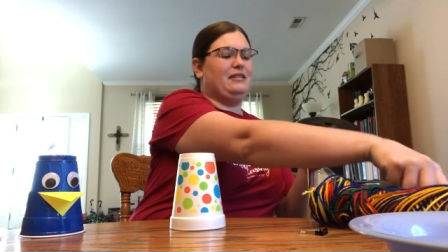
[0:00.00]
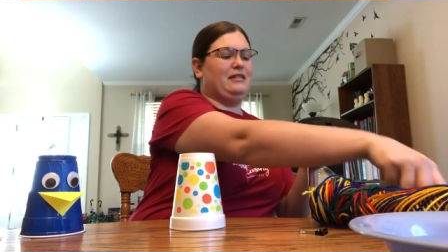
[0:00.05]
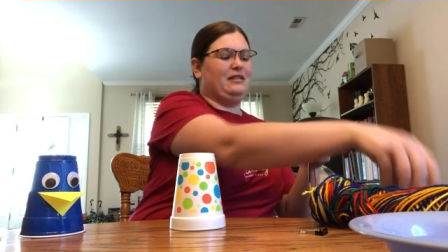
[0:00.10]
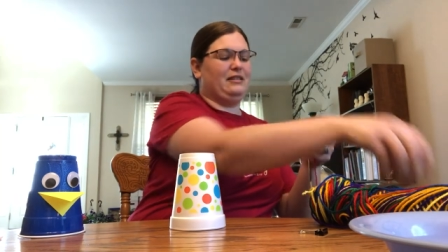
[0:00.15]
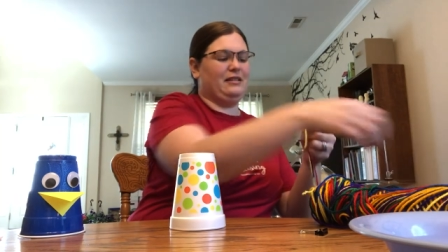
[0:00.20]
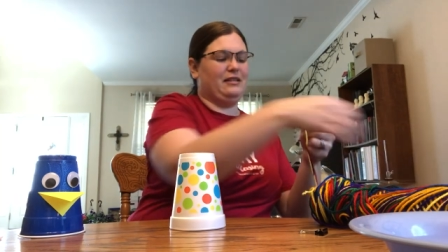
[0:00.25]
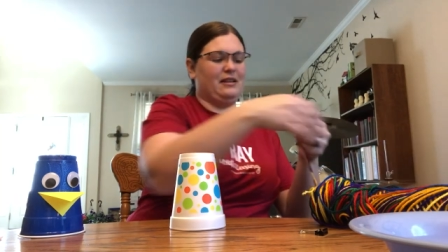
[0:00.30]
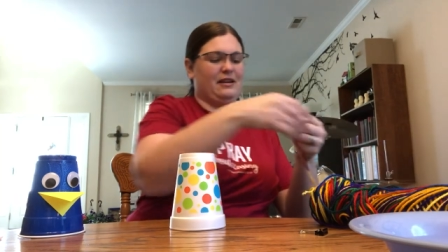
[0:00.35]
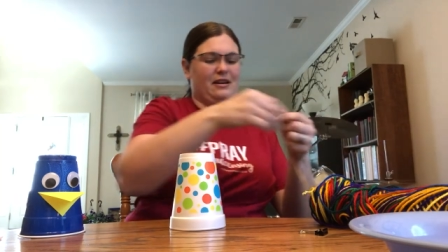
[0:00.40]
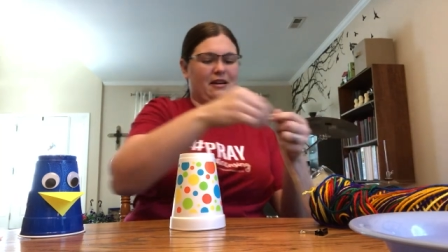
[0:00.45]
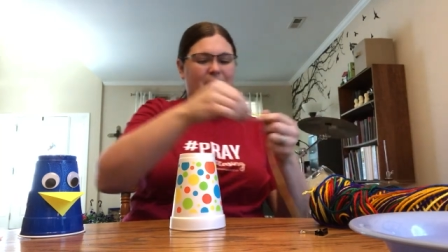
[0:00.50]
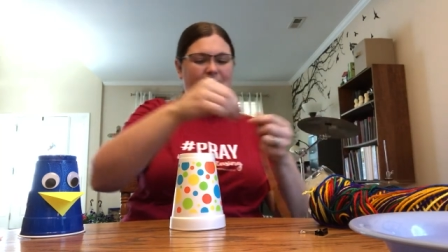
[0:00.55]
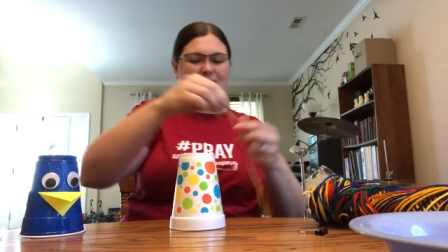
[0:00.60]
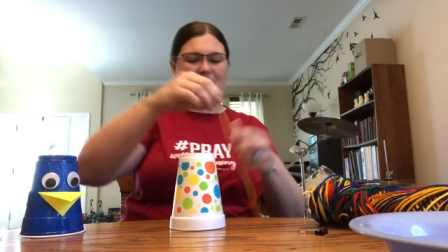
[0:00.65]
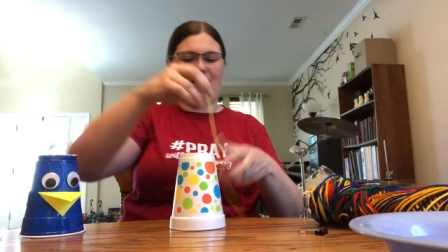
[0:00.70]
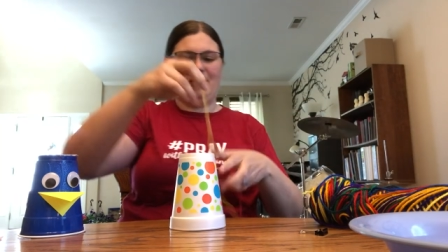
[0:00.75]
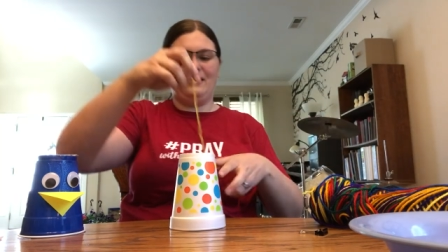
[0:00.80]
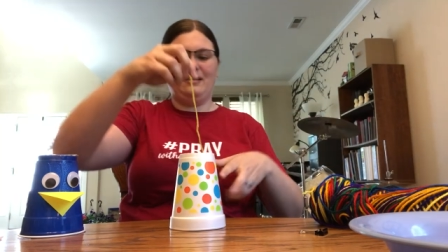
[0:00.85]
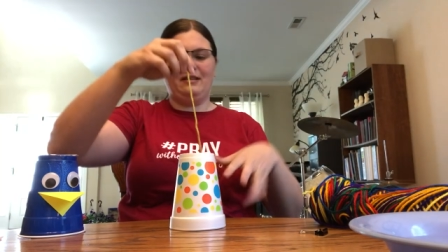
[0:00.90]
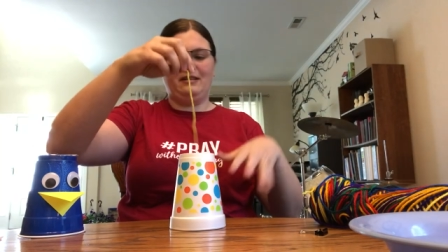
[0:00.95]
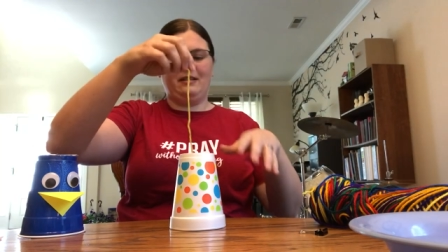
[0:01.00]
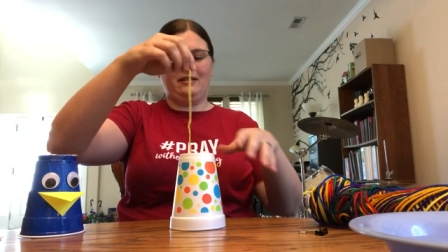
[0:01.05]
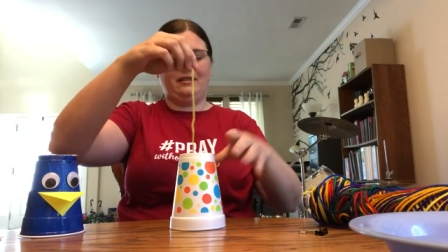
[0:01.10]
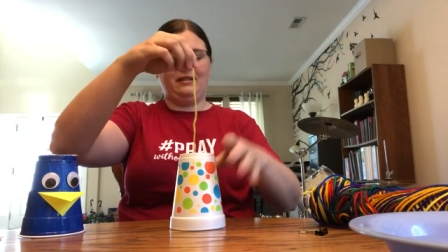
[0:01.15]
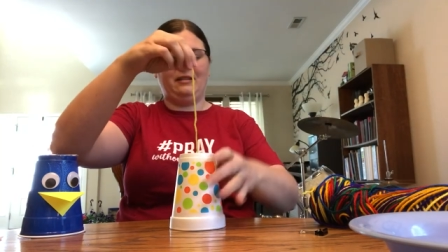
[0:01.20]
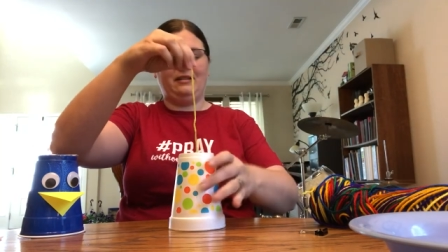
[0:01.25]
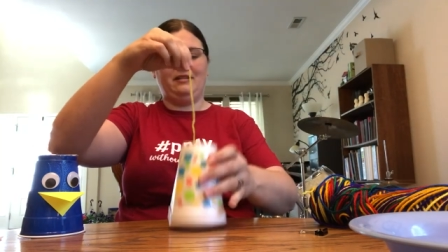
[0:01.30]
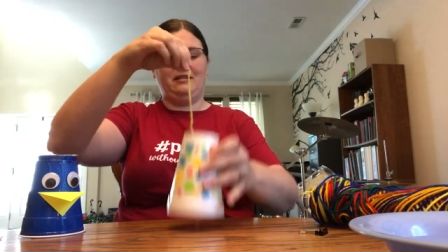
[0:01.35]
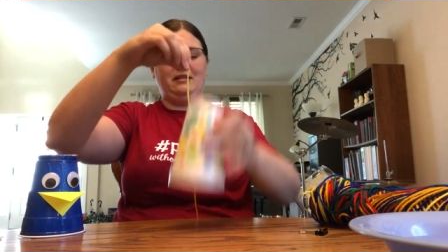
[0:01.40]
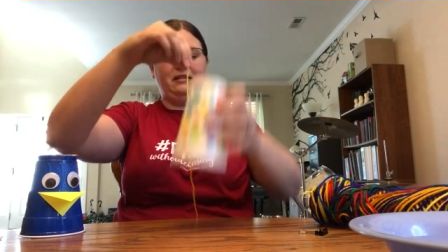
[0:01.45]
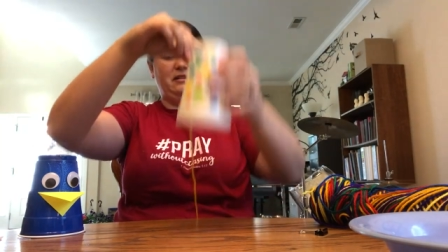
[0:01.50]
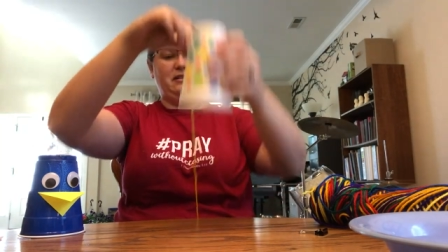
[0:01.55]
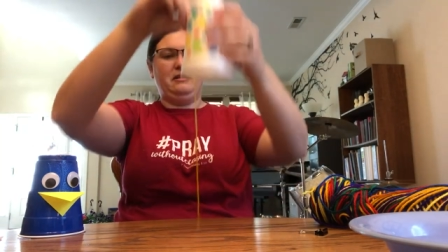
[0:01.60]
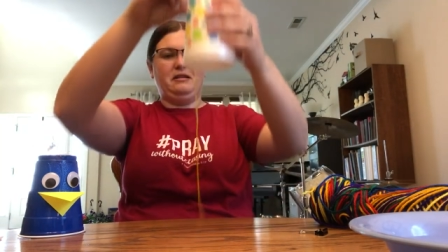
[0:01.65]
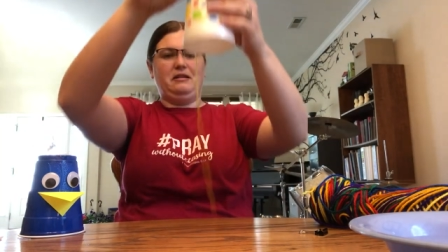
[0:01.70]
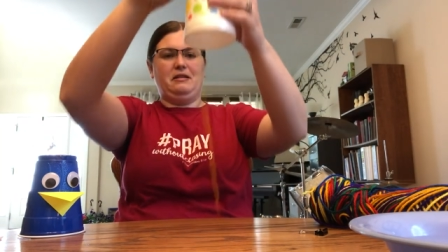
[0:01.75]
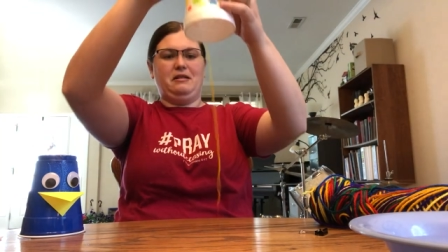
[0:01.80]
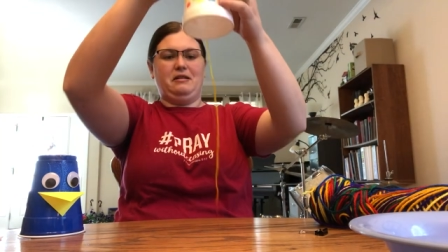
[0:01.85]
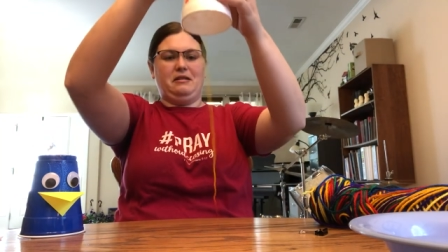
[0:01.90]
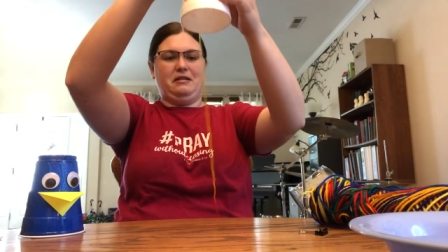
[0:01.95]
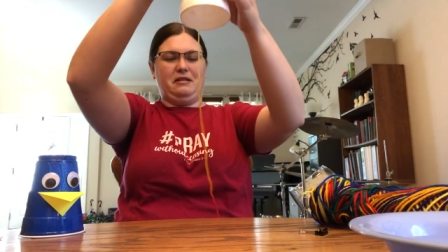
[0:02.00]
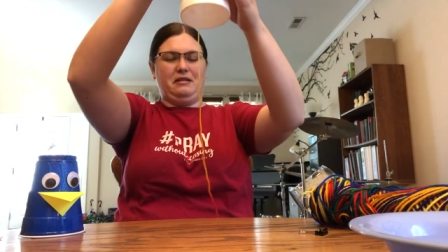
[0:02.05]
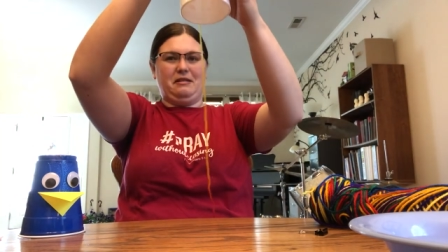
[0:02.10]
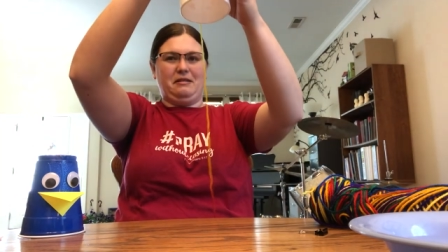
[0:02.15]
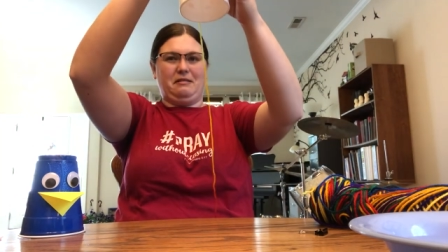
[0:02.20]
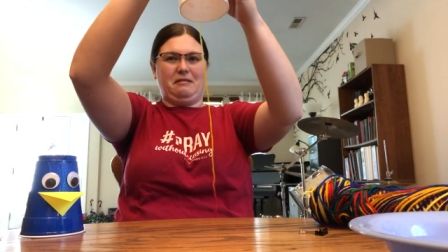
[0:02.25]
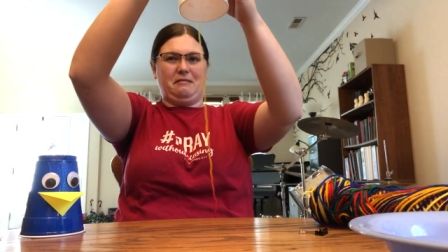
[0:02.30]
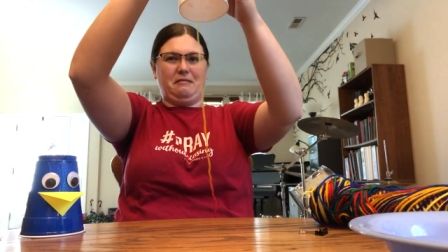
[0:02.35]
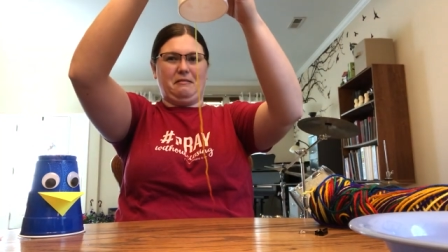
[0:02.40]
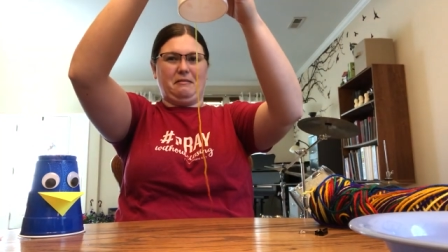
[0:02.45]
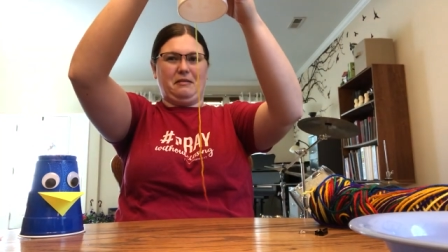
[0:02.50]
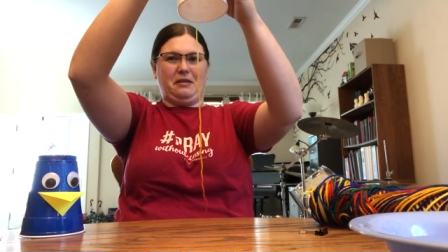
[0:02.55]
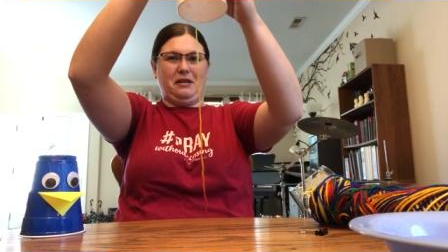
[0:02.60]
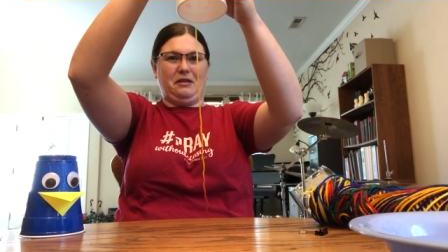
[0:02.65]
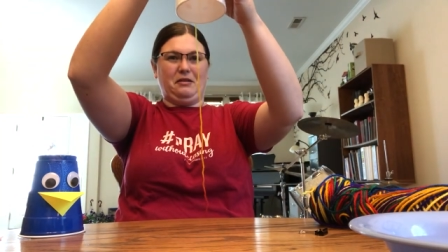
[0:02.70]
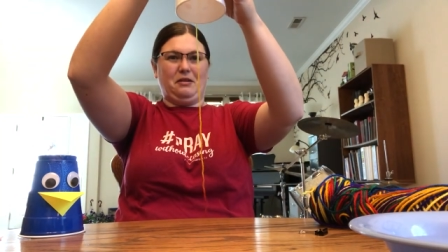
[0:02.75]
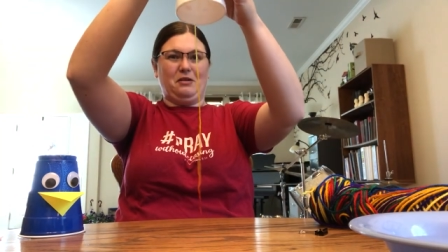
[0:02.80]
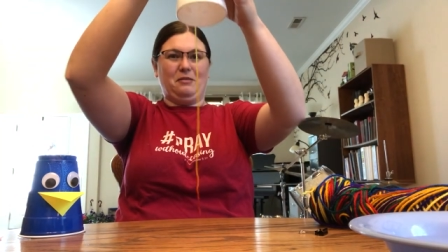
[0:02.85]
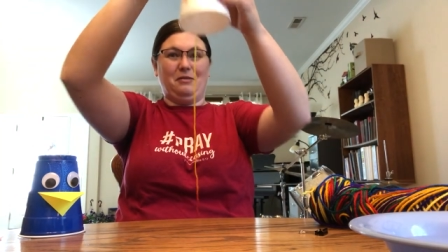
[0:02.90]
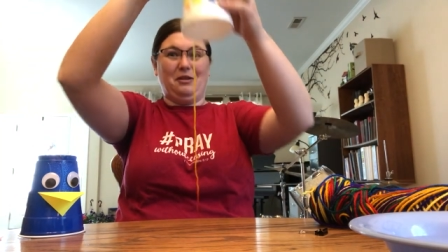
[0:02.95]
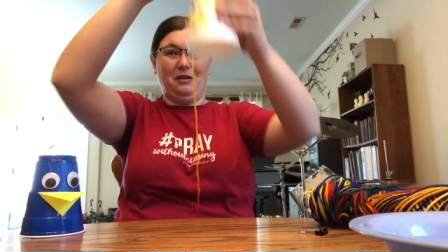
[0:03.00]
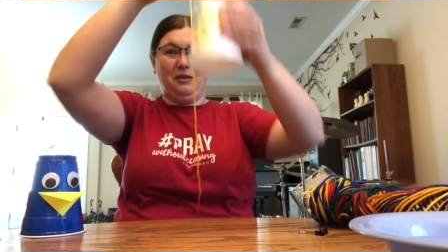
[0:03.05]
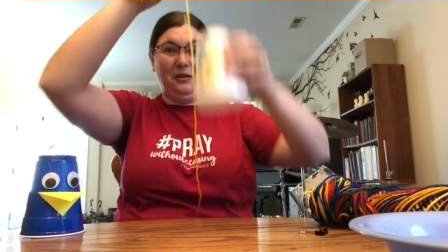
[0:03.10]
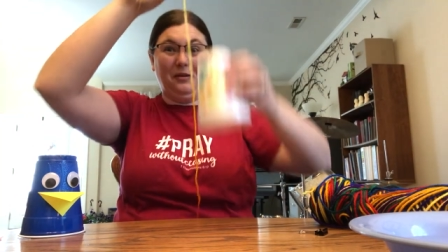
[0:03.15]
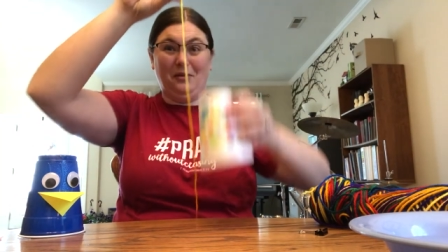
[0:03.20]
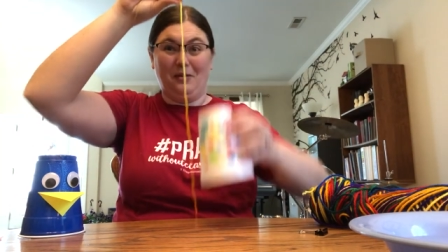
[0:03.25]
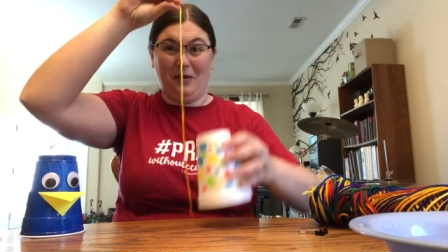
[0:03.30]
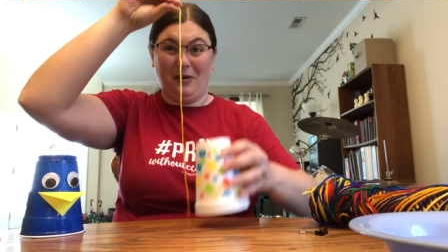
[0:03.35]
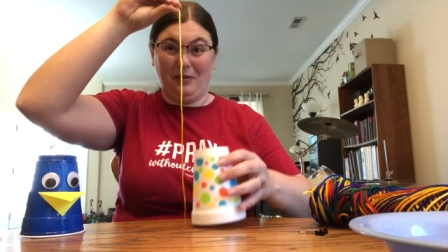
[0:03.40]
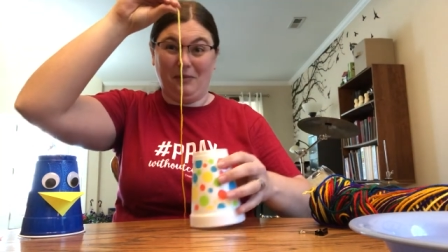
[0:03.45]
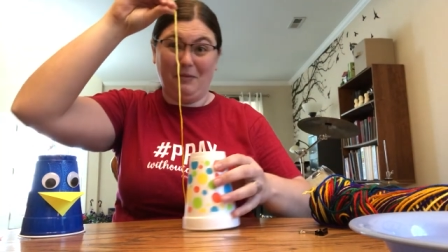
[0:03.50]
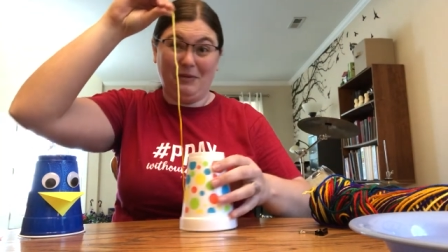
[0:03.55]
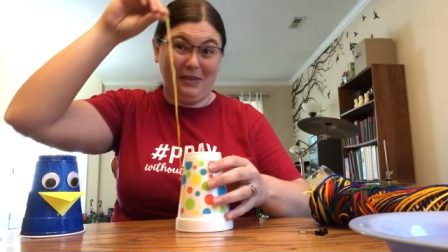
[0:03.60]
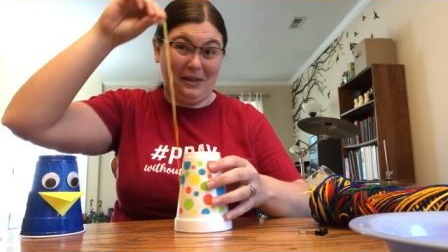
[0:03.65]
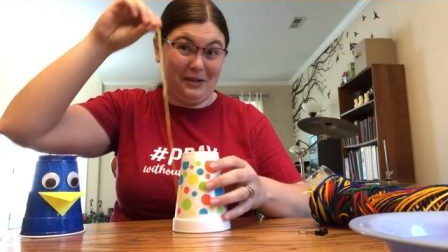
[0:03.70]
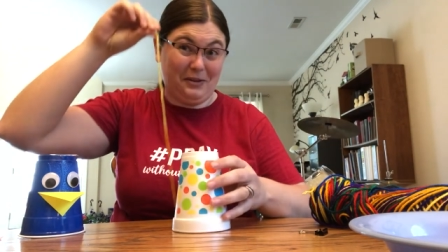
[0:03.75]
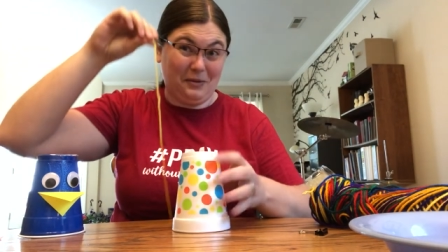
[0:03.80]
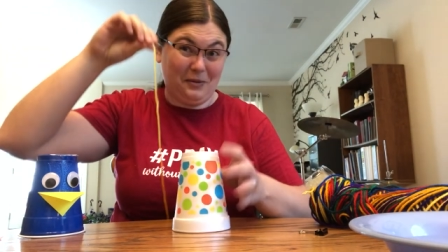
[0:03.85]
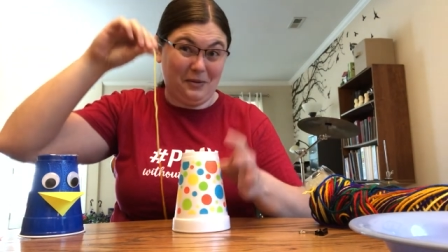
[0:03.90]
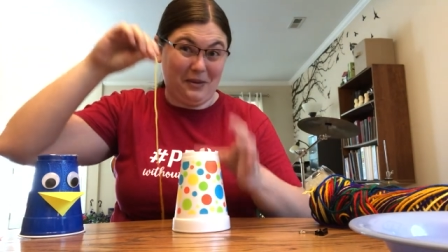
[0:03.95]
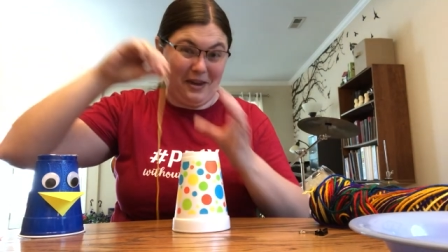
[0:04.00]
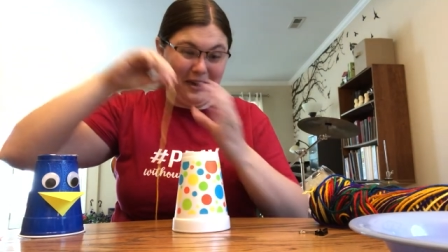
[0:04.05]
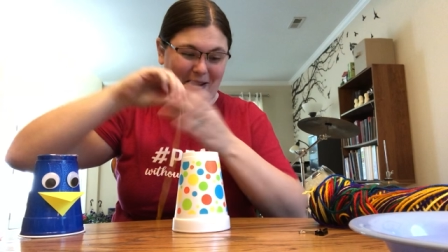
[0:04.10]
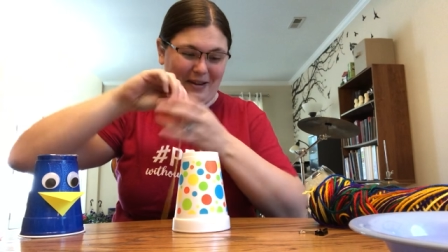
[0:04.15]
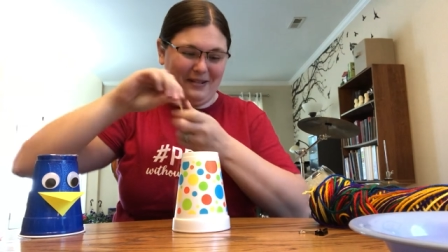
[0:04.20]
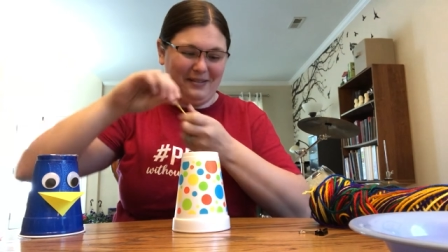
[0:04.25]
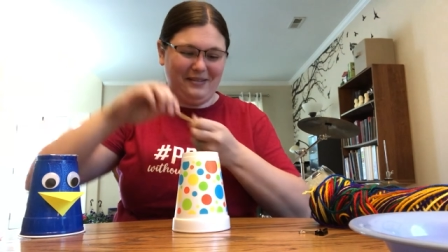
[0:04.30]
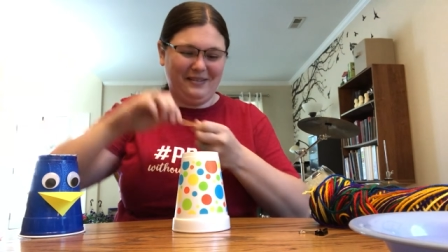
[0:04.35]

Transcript: size. That's gonna be a little long, but that's okay.